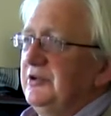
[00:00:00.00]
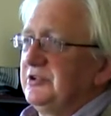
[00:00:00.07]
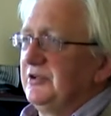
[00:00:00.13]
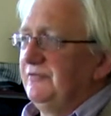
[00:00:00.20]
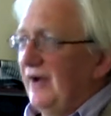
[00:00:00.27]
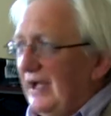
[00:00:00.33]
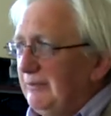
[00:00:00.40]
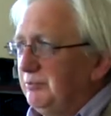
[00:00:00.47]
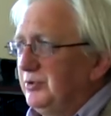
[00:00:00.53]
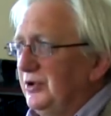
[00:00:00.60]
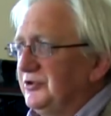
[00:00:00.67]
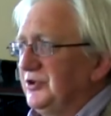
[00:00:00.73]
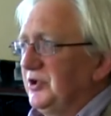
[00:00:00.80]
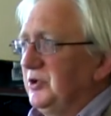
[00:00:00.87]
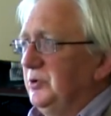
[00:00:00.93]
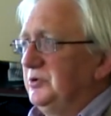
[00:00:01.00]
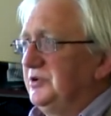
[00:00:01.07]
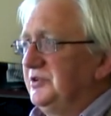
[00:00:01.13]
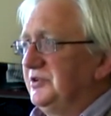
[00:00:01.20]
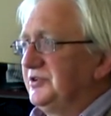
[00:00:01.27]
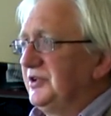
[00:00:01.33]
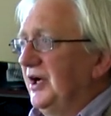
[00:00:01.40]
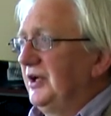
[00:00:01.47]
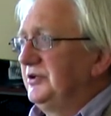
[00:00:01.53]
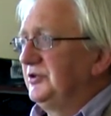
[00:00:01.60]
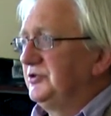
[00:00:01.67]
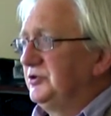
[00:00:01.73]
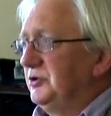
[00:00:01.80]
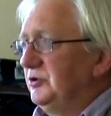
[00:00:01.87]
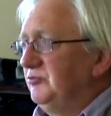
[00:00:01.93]
So that prosecutor
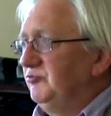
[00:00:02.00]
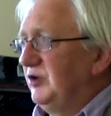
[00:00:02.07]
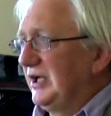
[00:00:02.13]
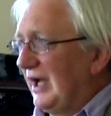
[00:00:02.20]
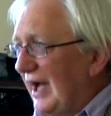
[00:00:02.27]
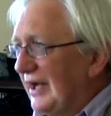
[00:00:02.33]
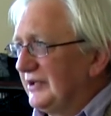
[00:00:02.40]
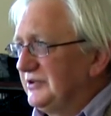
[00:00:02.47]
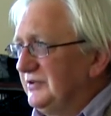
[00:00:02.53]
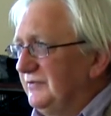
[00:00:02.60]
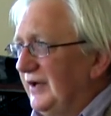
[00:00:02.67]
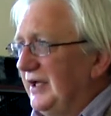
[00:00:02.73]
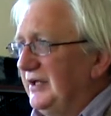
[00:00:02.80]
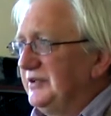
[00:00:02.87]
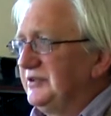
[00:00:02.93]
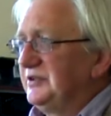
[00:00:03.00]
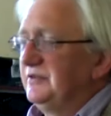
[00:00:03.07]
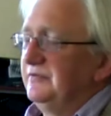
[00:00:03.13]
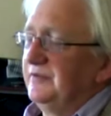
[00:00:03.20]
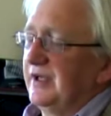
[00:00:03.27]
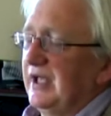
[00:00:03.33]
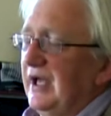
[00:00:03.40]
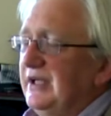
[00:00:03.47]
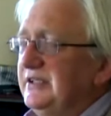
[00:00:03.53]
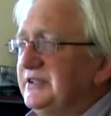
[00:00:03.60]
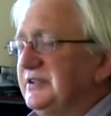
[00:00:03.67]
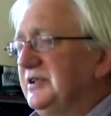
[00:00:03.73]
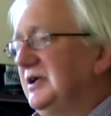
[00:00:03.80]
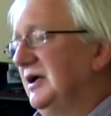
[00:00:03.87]
decided to reactivate the case